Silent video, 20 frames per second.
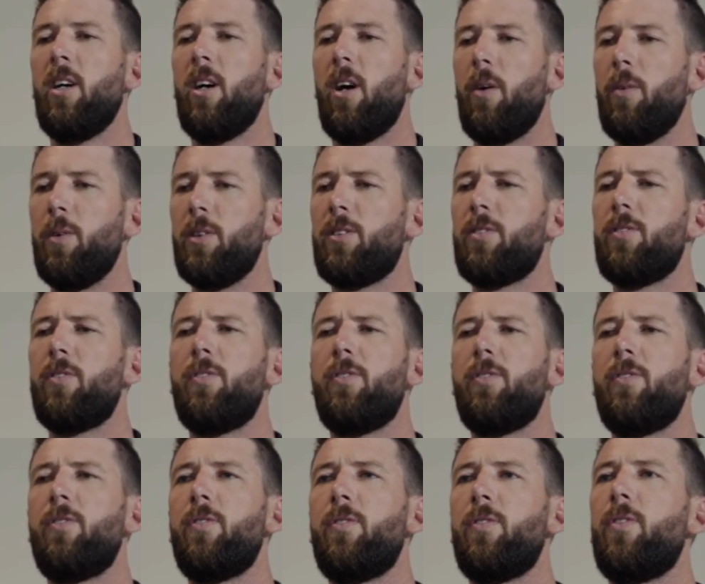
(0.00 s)
I was
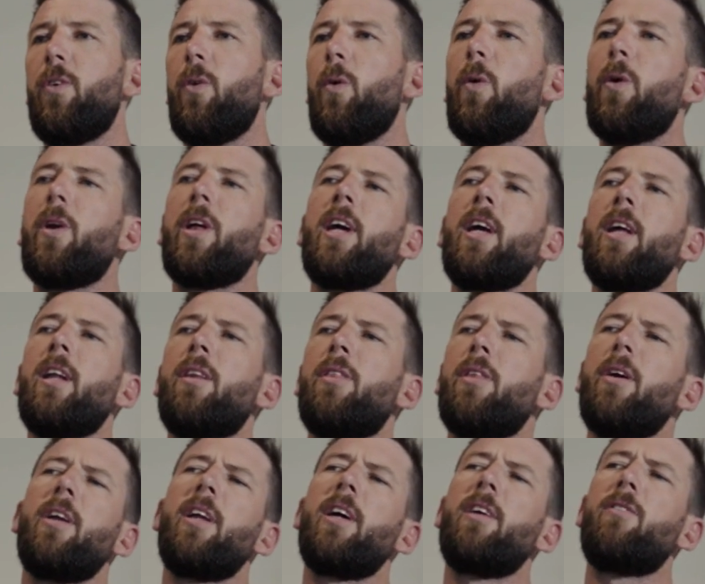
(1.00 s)
13,
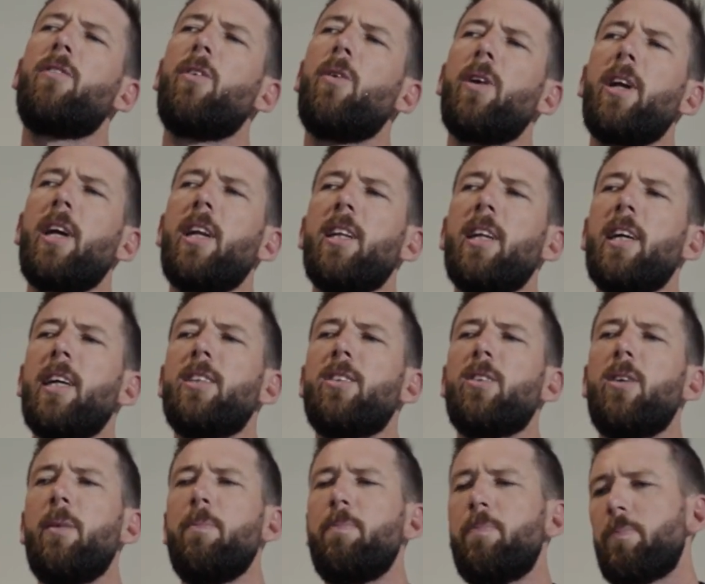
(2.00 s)
14 at that
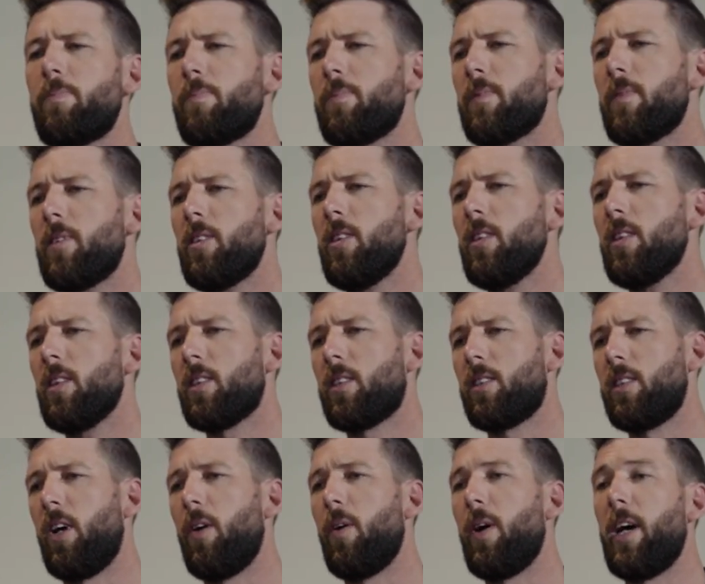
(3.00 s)
time.
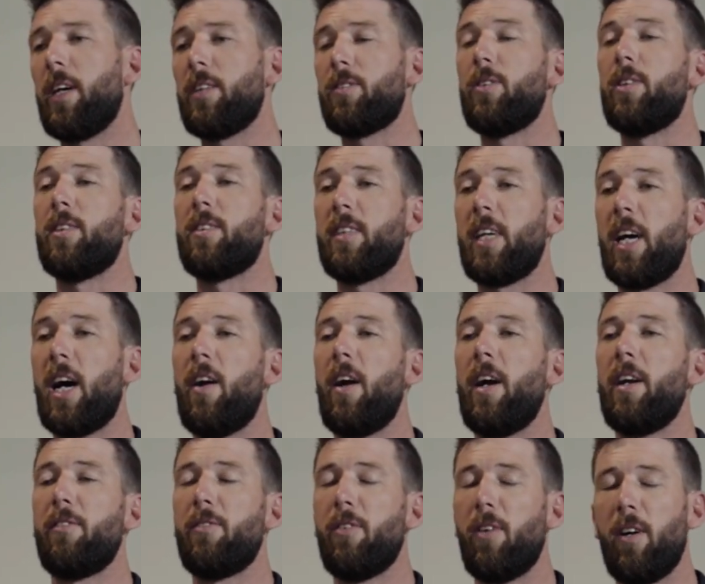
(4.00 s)
So I asked for a
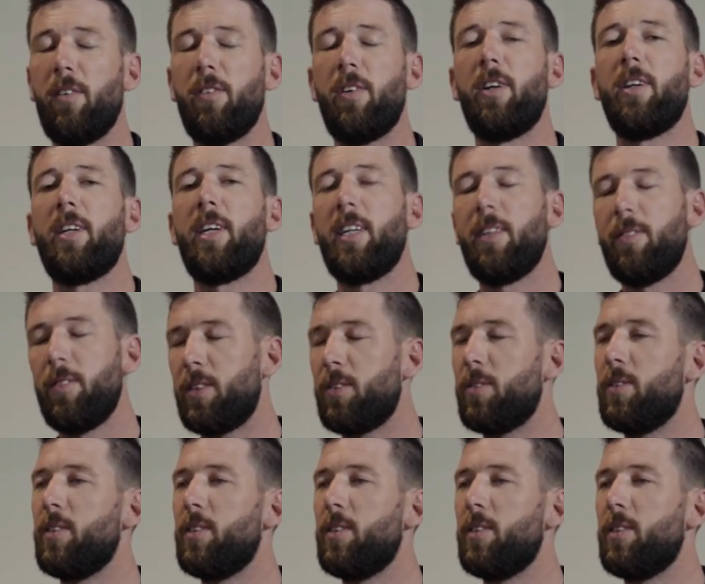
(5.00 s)
CR85 Honda, which